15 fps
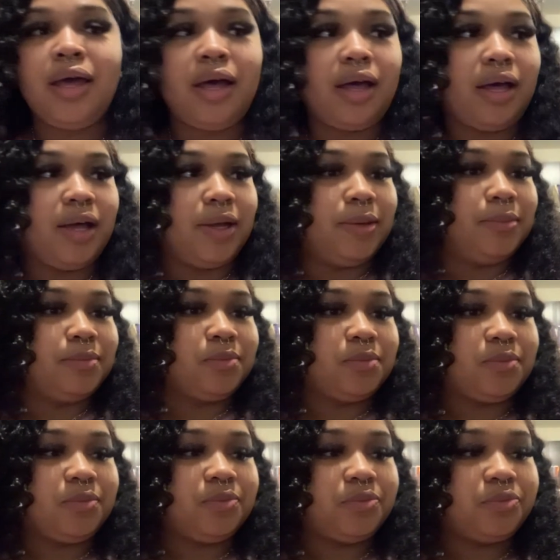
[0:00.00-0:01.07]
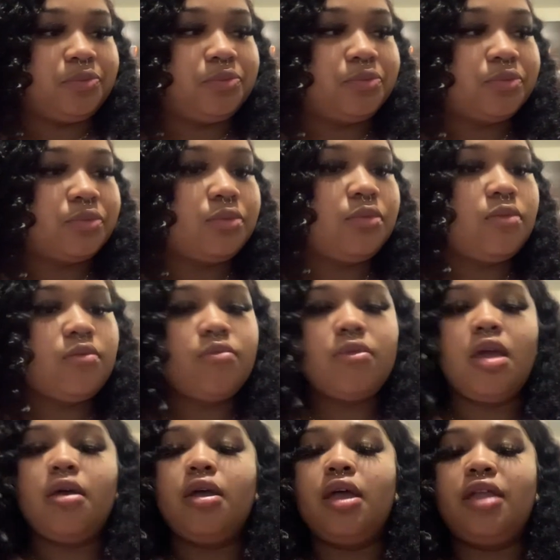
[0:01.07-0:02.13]

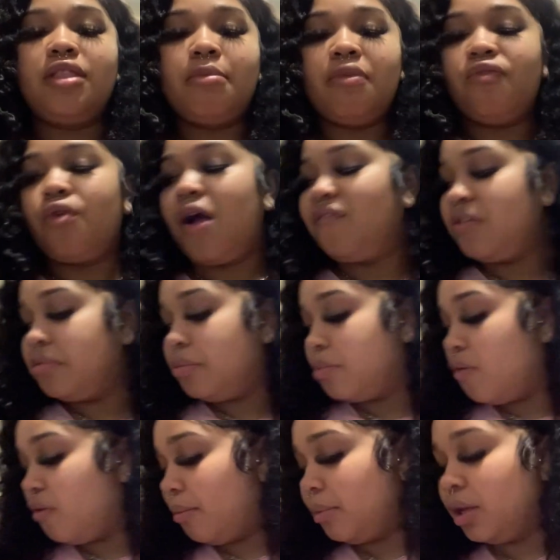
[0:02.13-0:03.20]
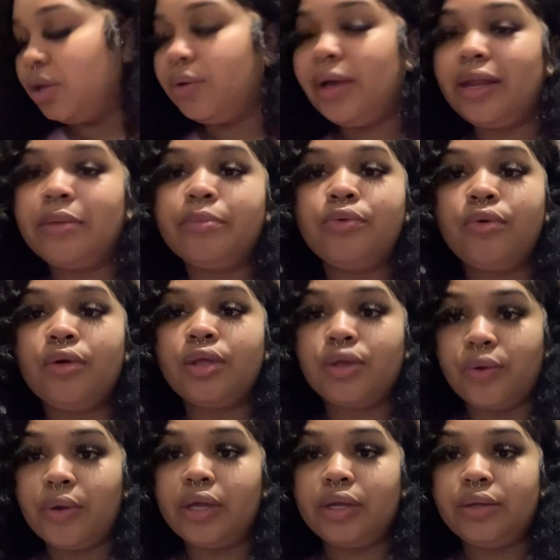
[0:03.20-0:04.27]
And then before I flip them over, I'm gonna go ahead and pull
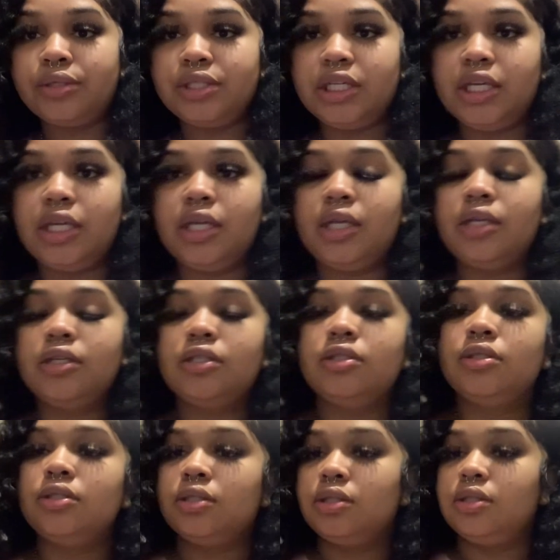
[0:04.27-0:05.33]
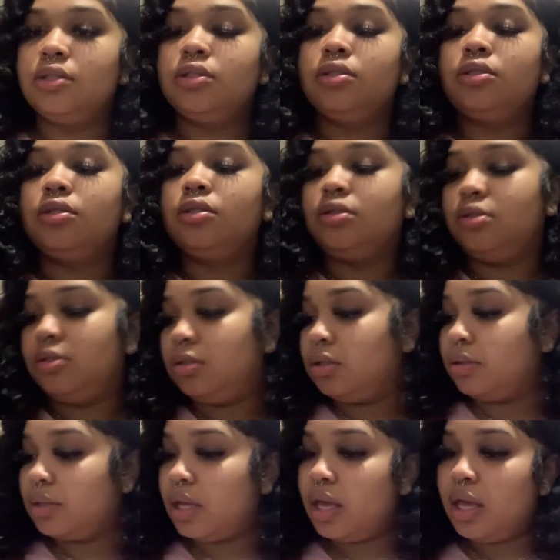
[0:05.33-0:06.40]
your energy.
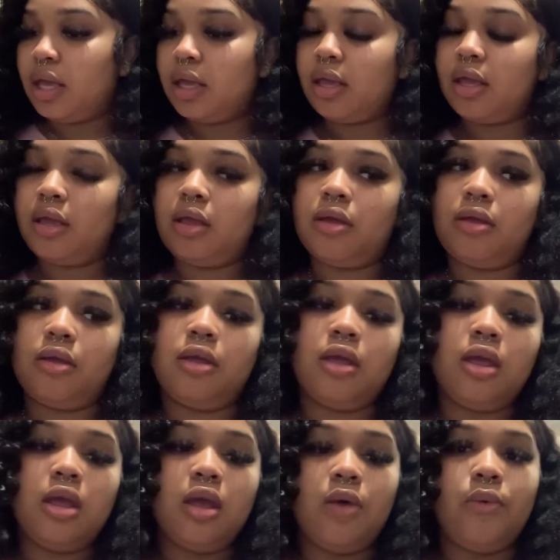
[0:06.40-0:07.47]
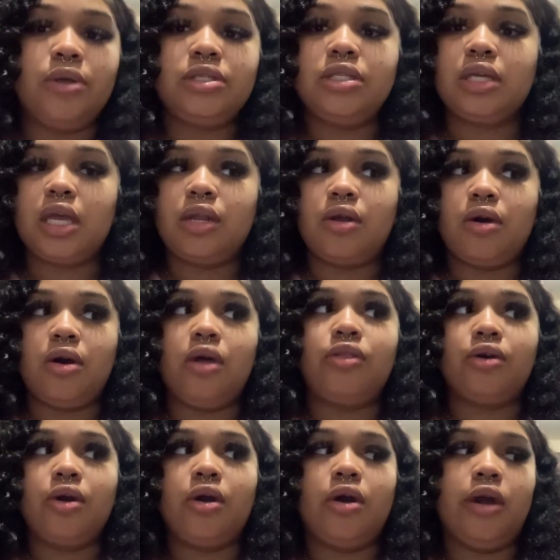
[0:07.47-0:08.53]
Okay, once again, all
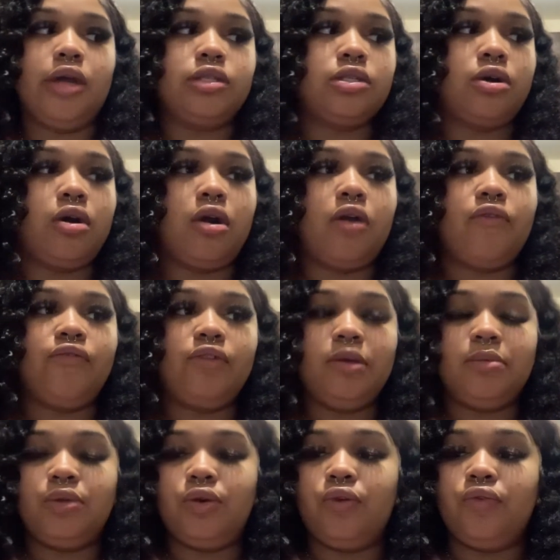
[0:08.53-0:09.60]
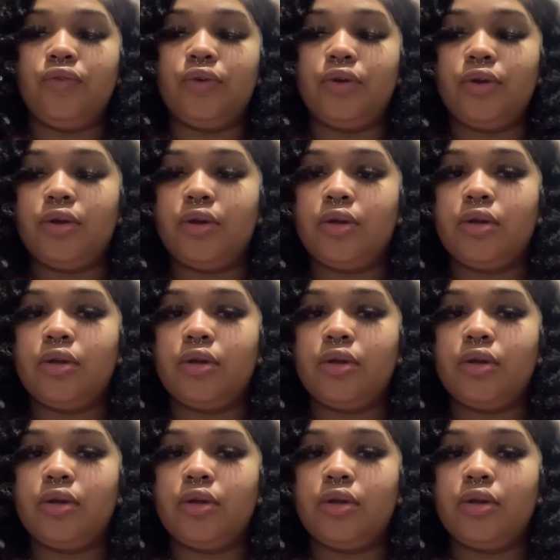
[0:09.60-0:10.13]
the cards are flipped over.